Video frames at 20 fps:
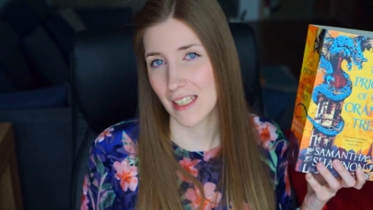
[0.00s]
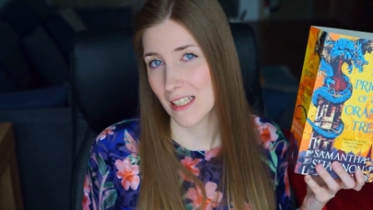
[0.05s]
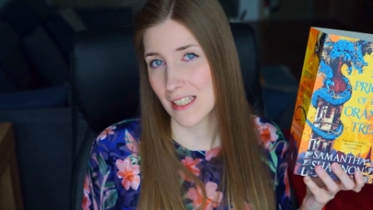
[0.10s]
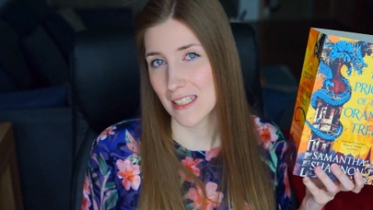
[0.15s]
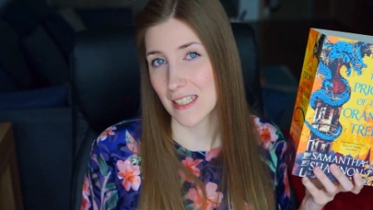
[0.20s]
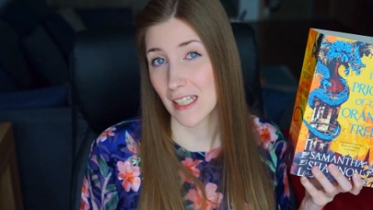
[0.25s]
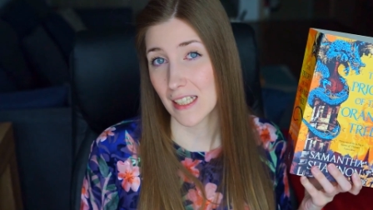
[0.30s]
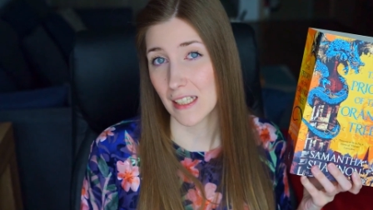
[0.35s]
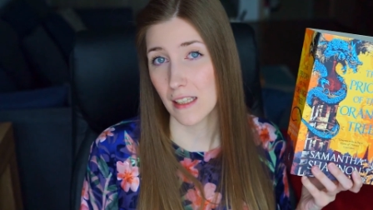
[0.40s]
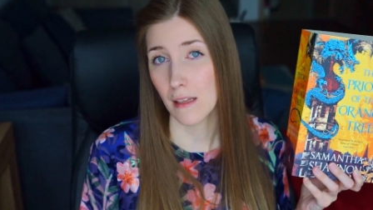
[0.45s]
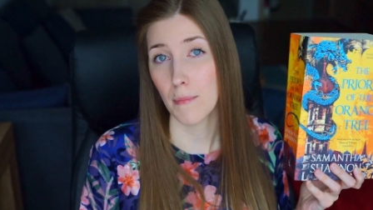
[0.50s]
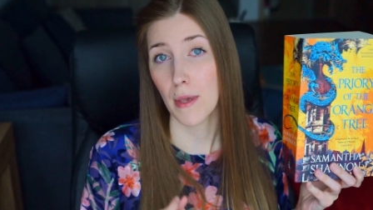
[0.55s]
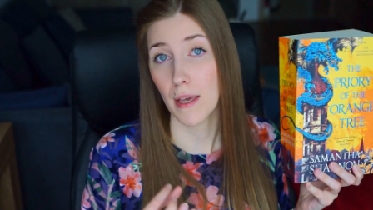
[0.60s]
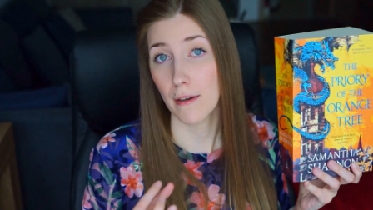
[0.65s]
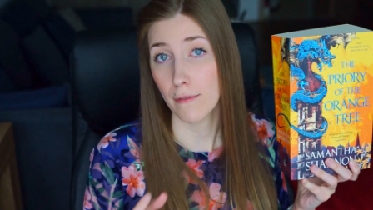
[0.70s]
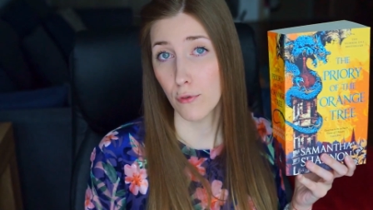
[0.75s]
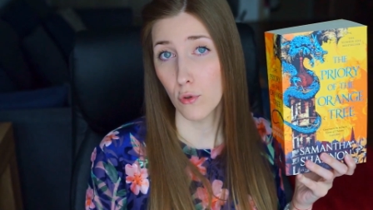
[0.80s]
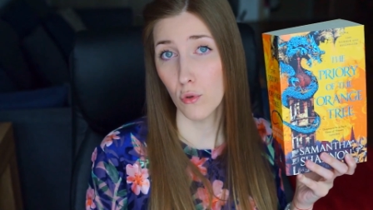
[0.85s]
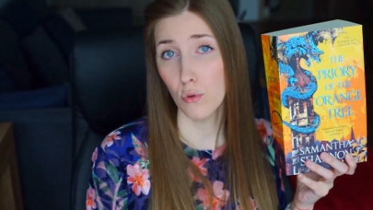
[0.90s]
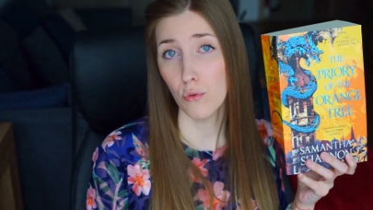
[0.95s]
and it's not going to be a
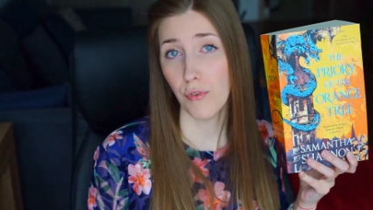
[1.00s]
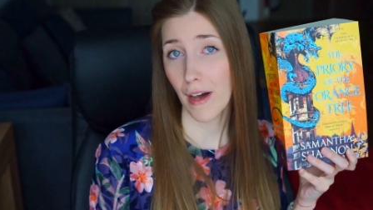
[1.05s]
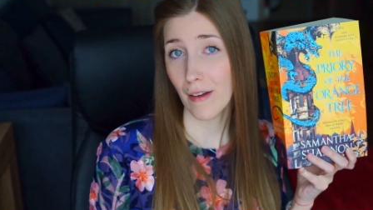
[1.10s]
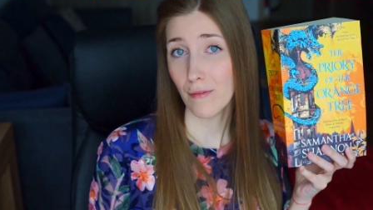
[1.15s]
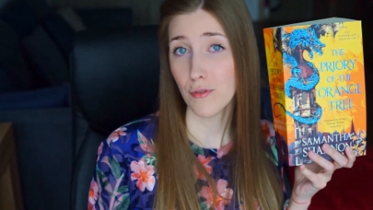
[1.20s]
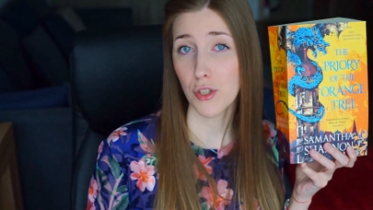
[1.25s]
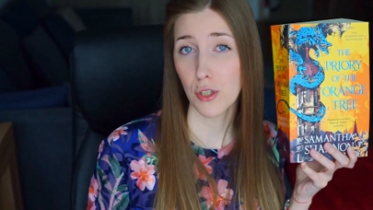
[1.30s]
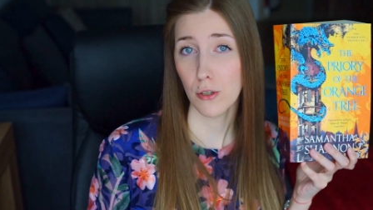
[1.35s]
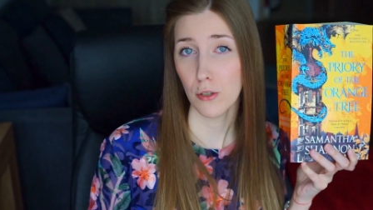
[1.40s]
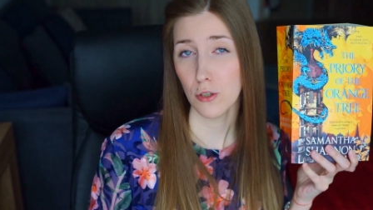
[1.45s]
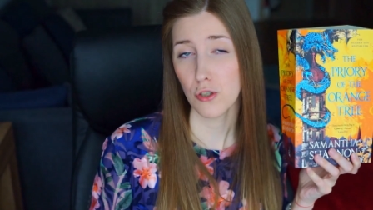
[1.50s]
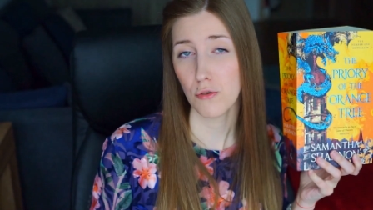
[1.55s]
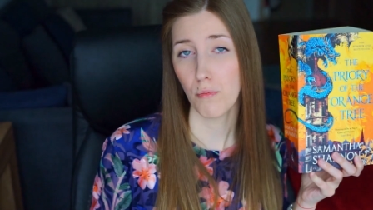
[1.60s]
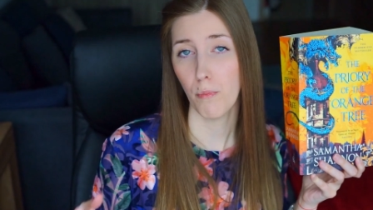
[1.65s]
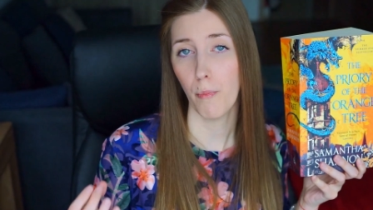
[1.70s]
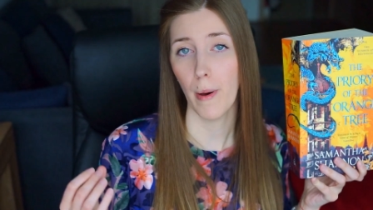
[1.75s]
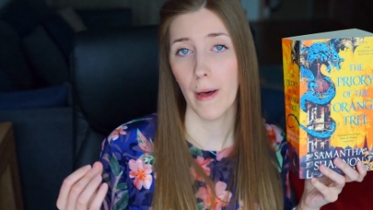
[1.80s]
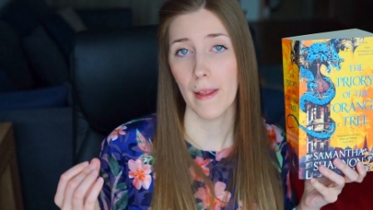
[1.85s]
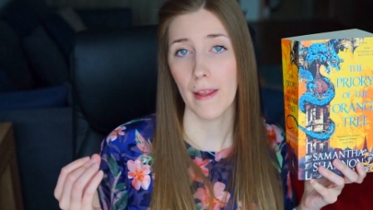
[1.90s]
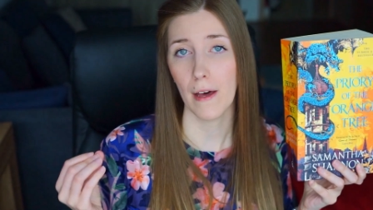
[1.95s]
full 5 stars.
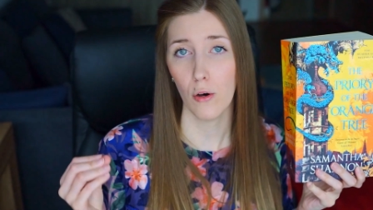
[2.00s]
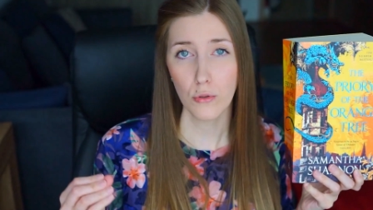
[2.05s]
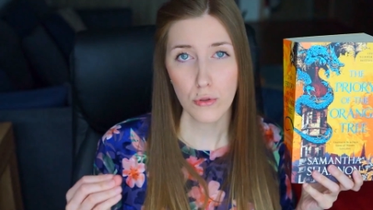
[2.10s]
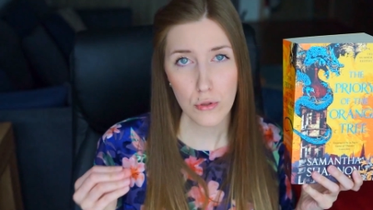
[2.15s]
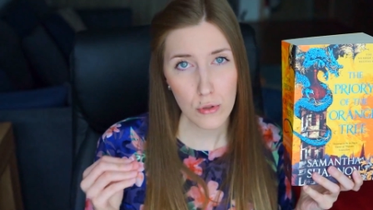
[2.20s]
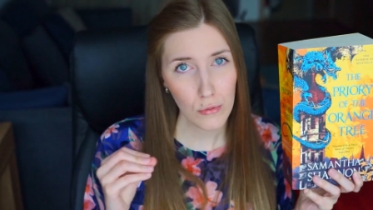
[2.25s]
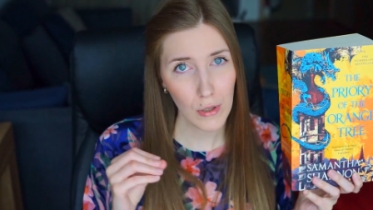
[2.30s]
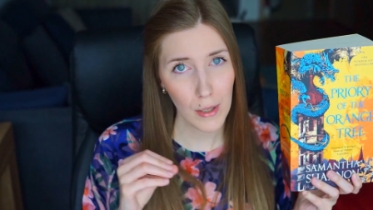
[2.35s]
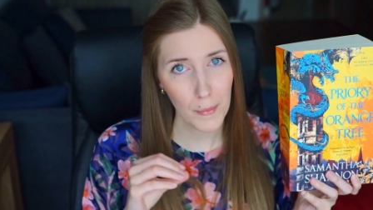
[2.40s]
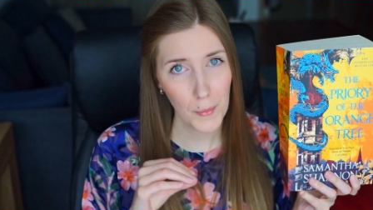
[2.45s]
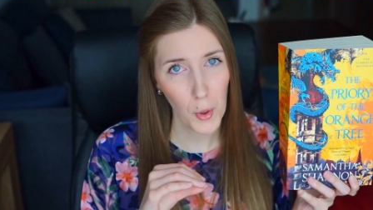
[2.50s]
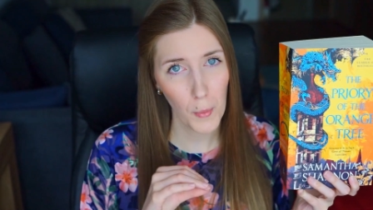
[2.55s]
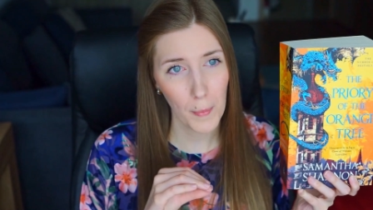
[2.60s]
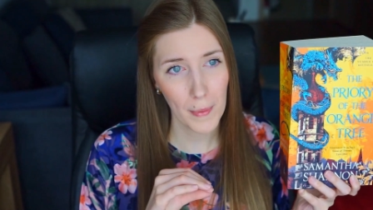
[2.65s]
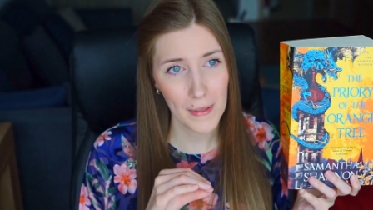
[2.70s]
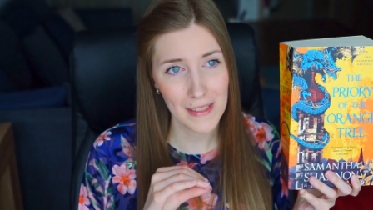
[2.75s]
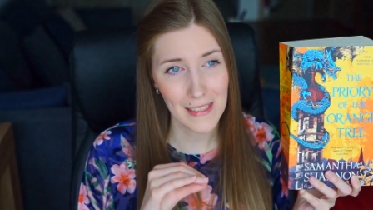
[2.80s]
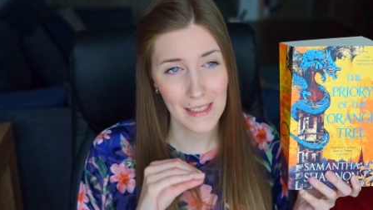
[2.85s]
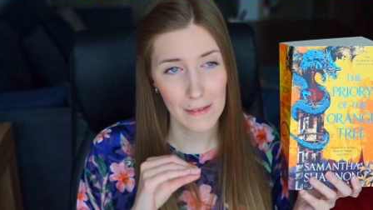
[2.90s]
But also I'm hoping that